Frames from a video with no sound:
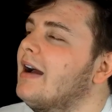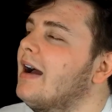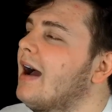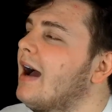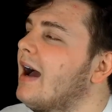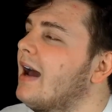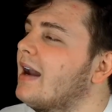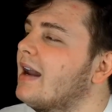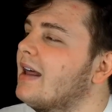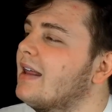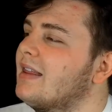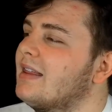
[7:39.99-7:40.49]

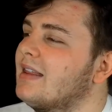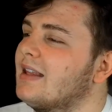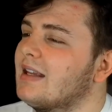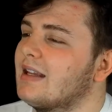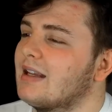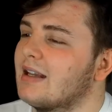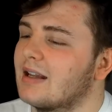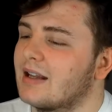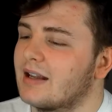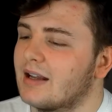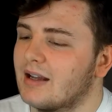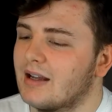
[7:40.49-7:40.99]
And I
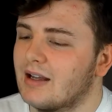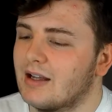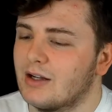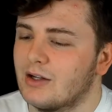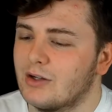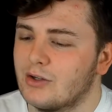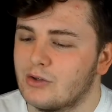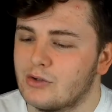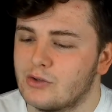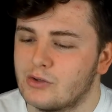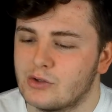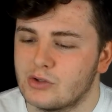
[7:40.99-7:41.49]
think
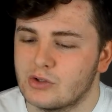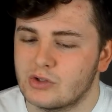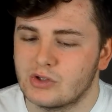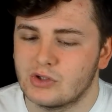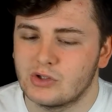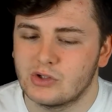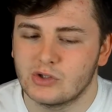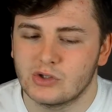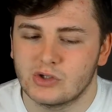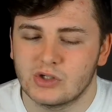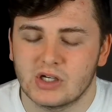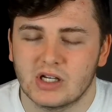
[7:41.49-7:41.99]
just
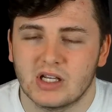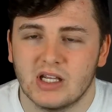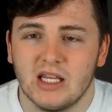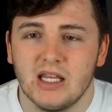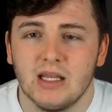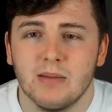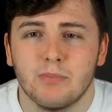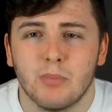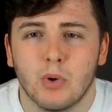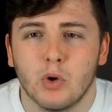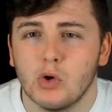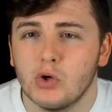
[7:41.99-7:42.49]
to
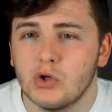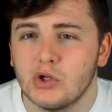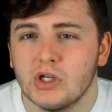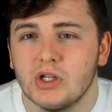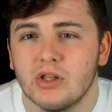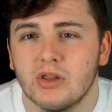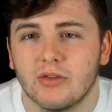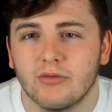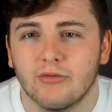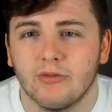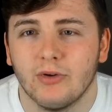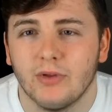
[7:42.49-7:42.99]
keep
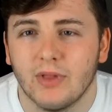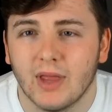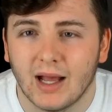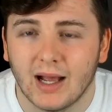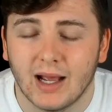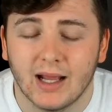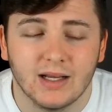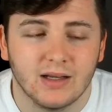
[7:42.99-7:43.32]
pushing through that,